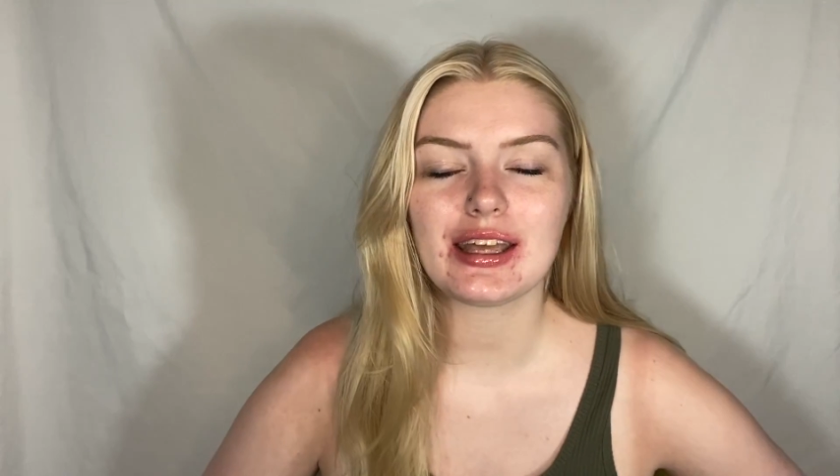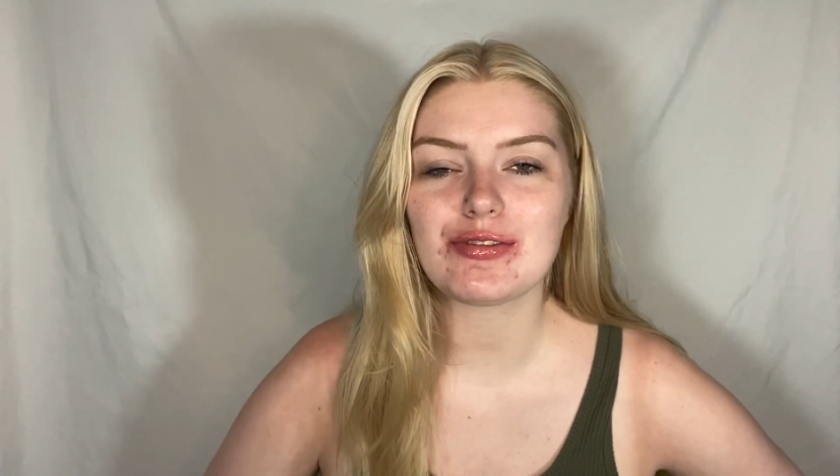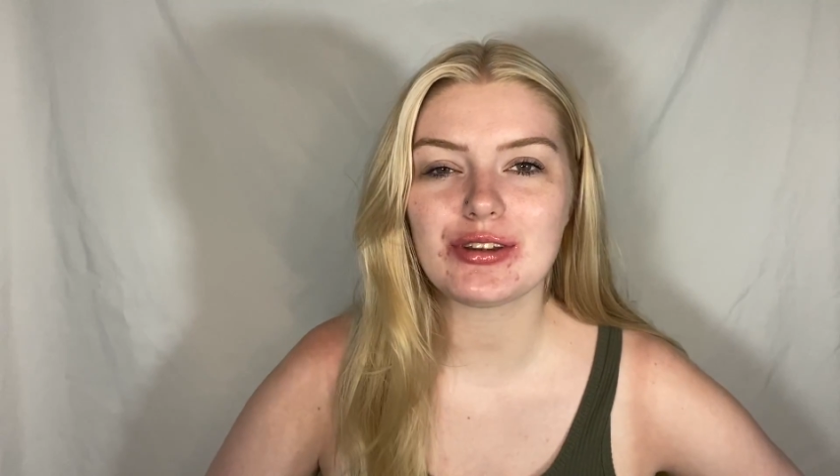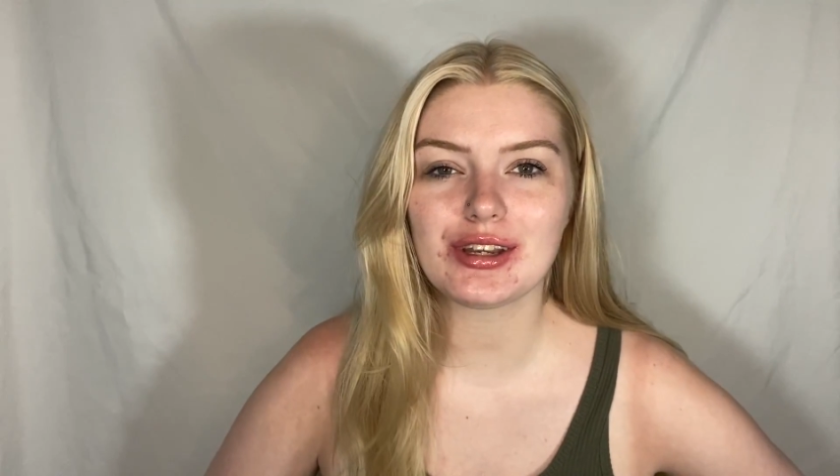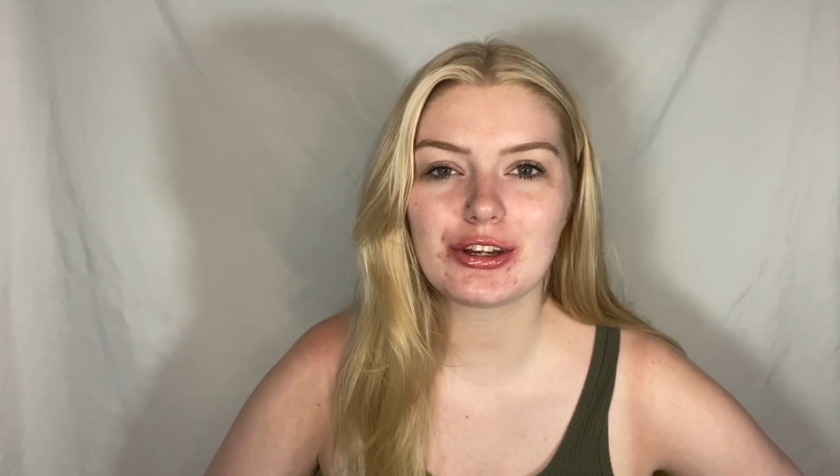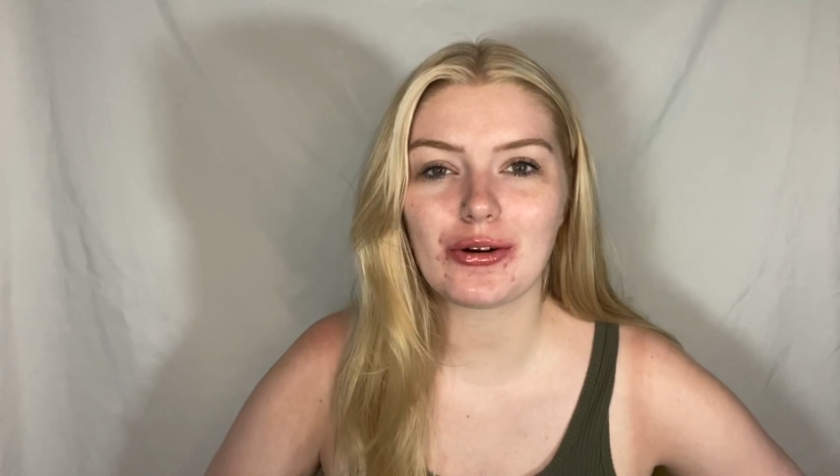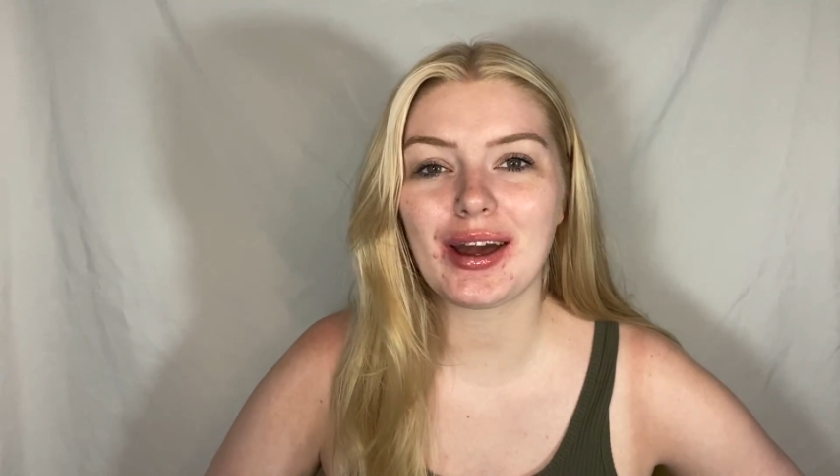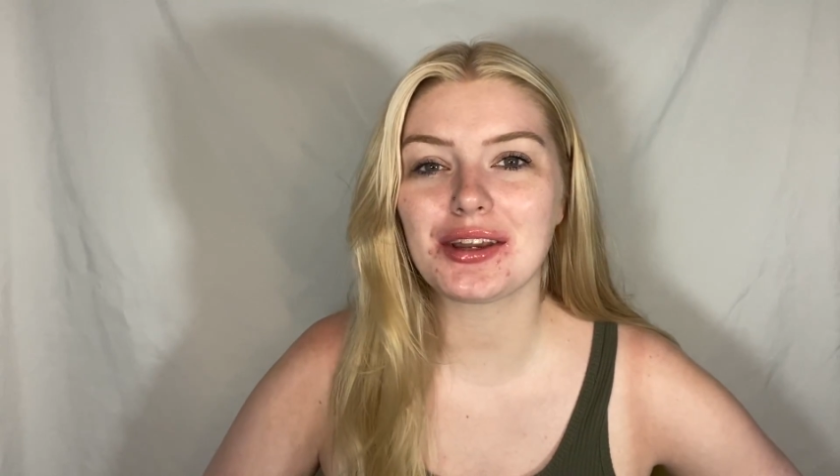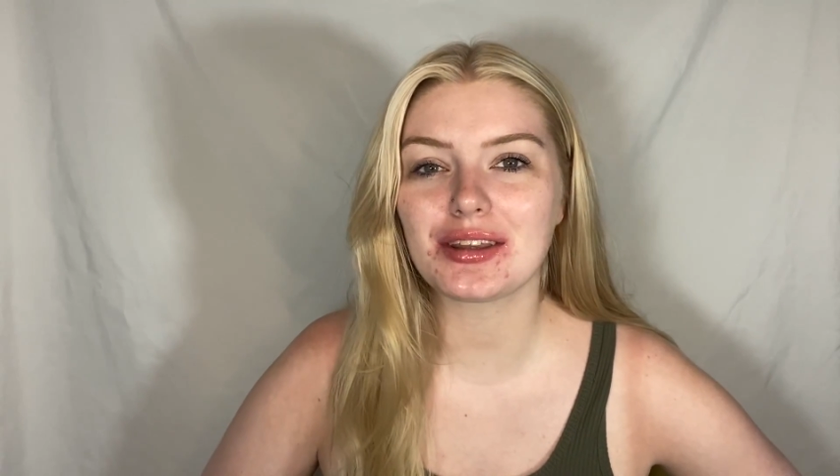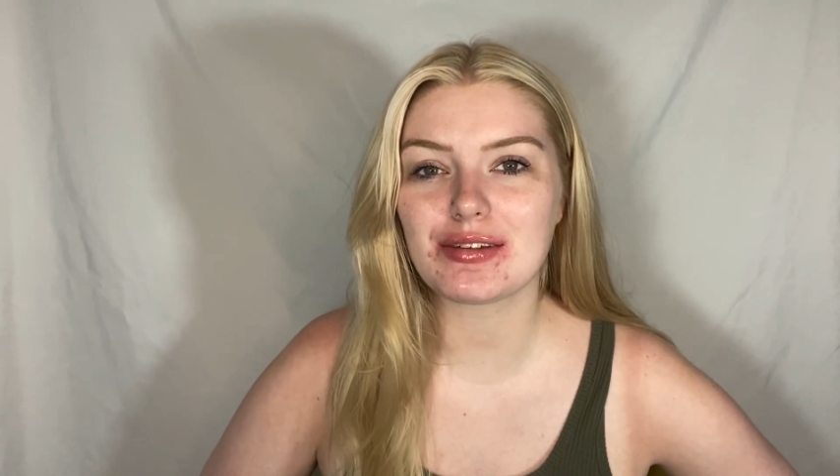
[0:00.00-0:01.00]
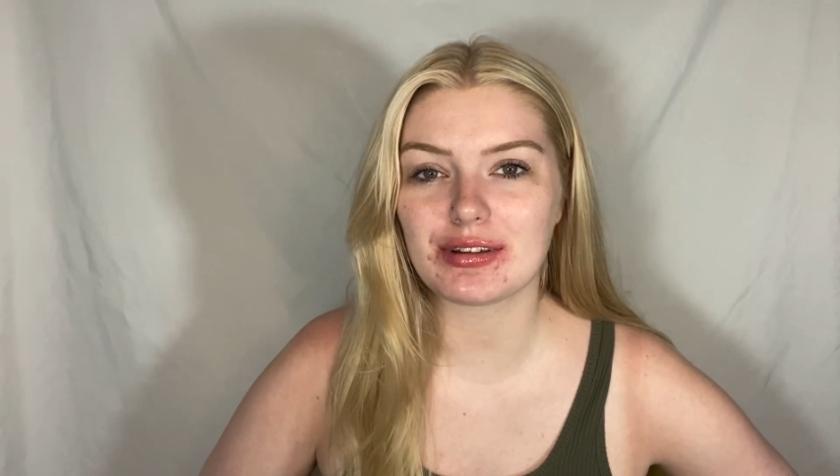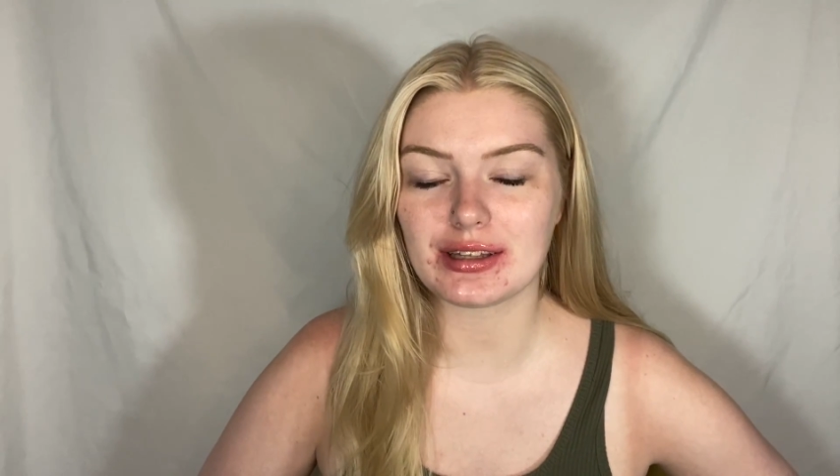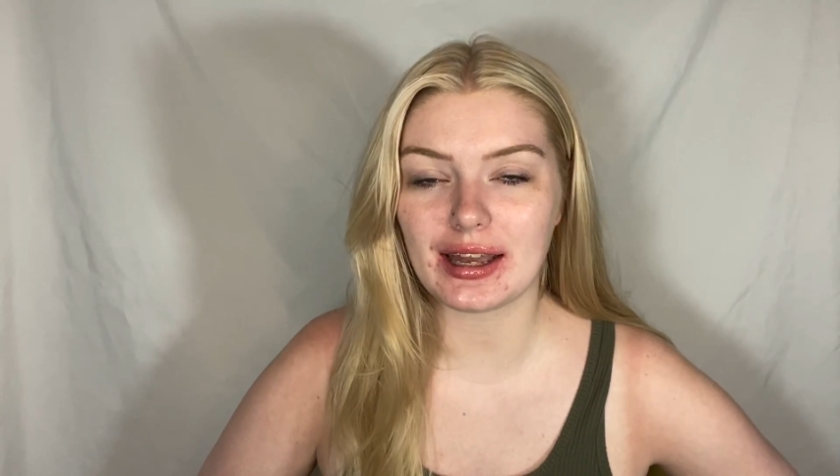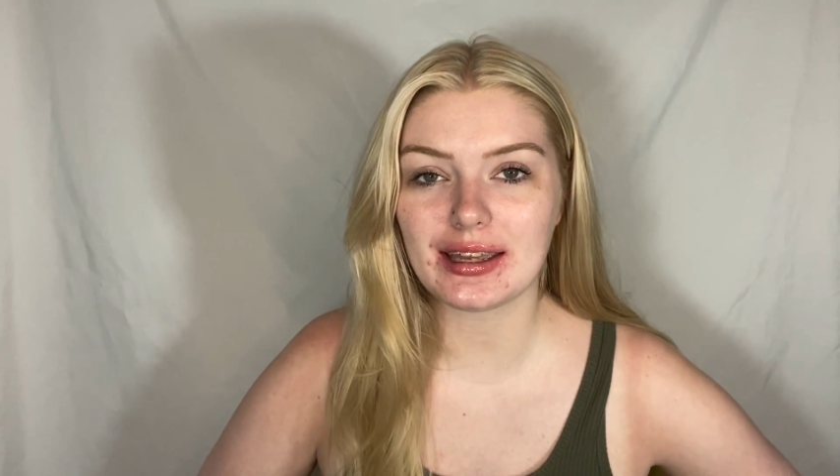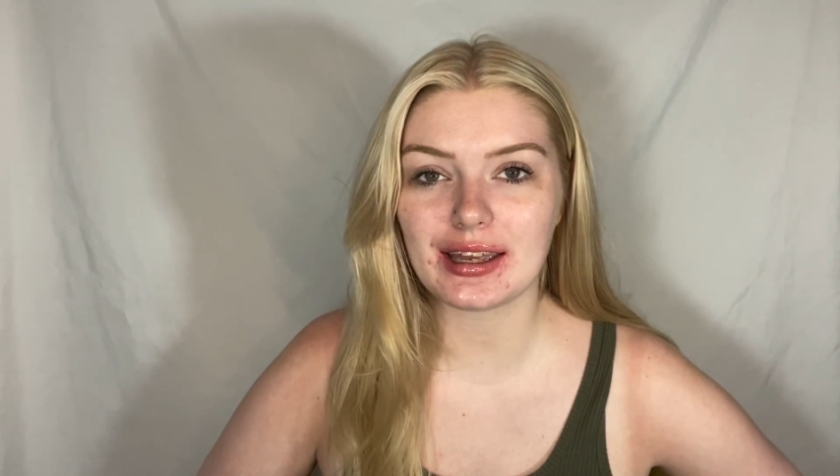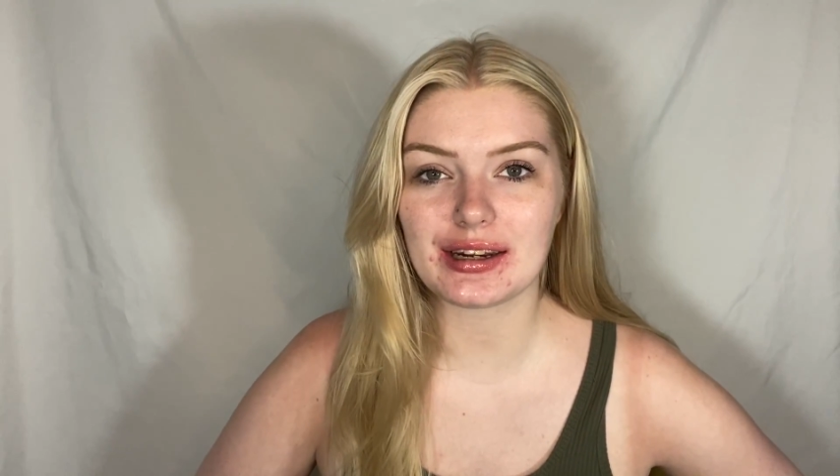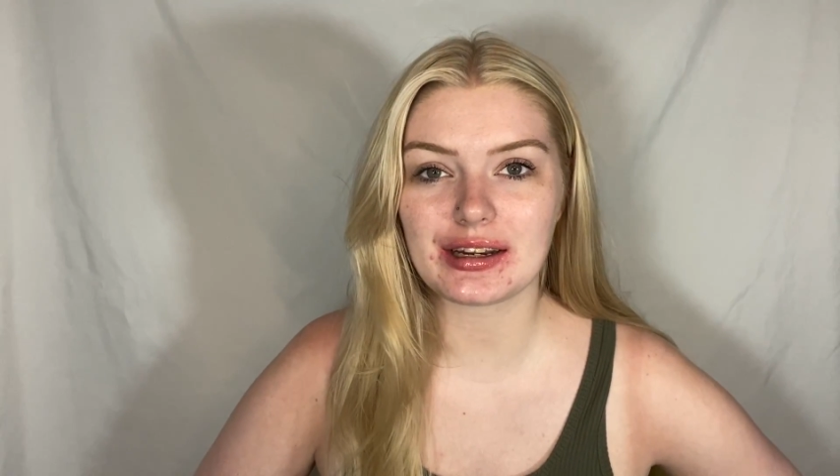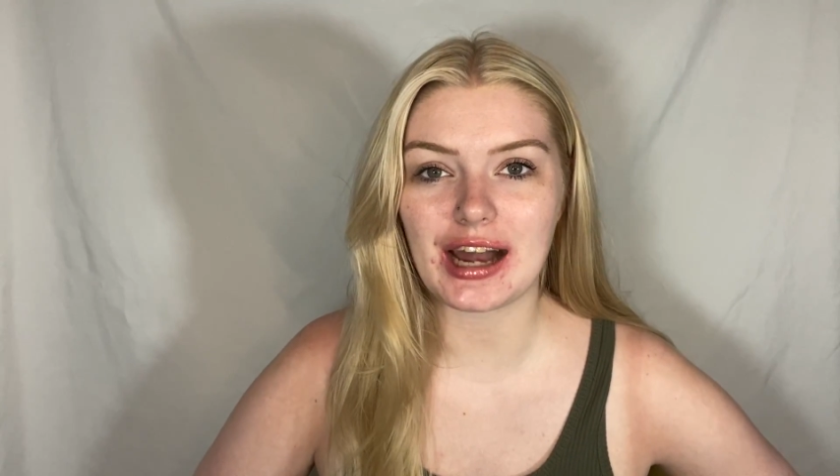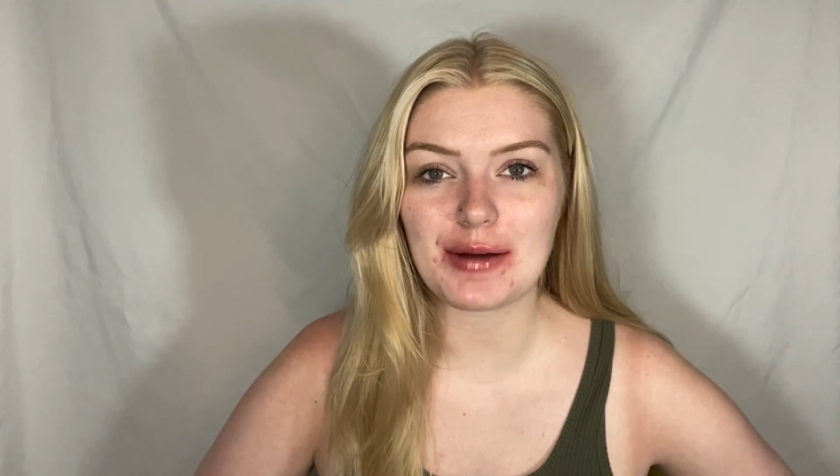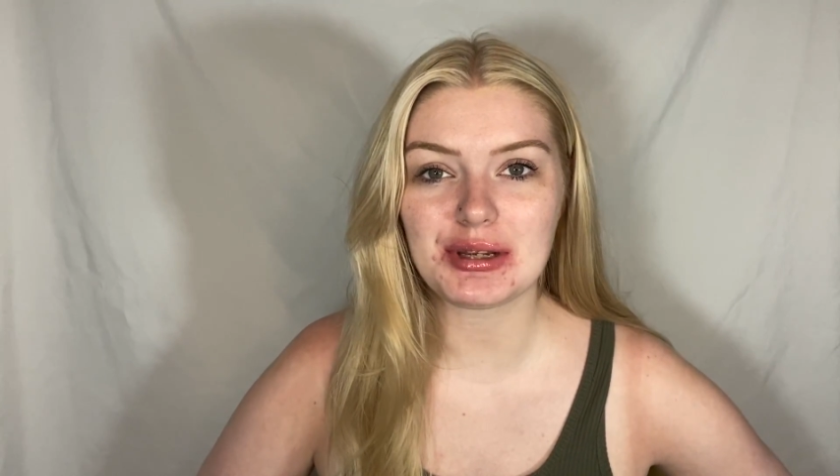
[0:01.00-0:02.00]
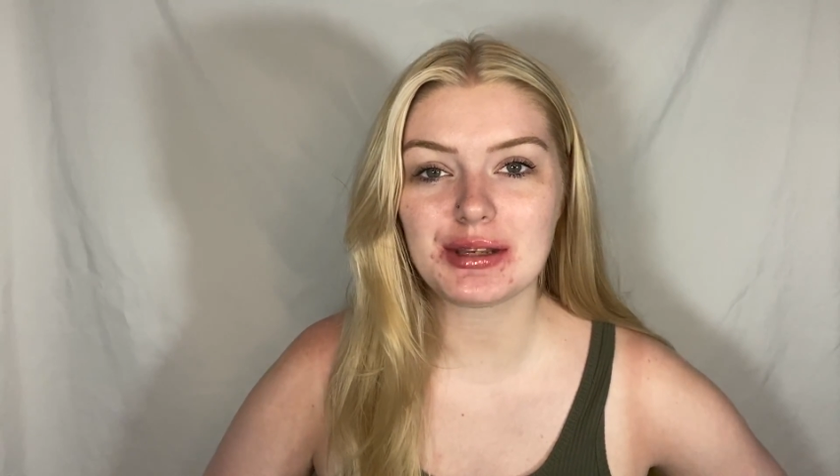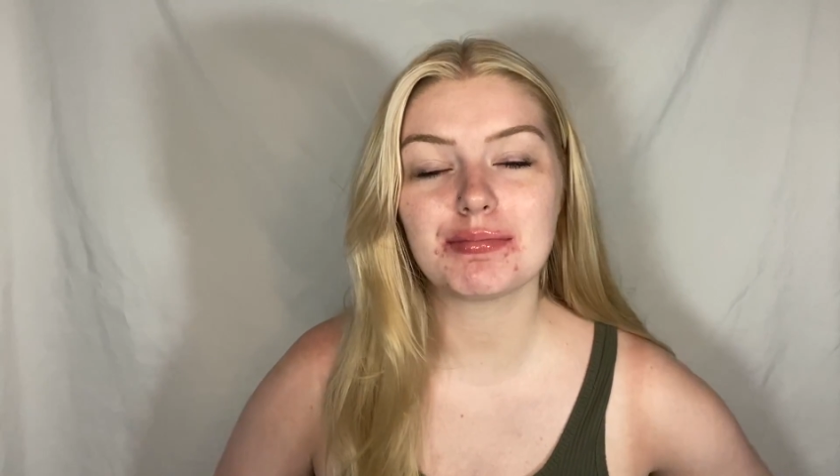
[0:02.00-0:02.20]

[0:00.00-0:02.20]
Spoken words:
If you did, go ahead and leave a like and a comment.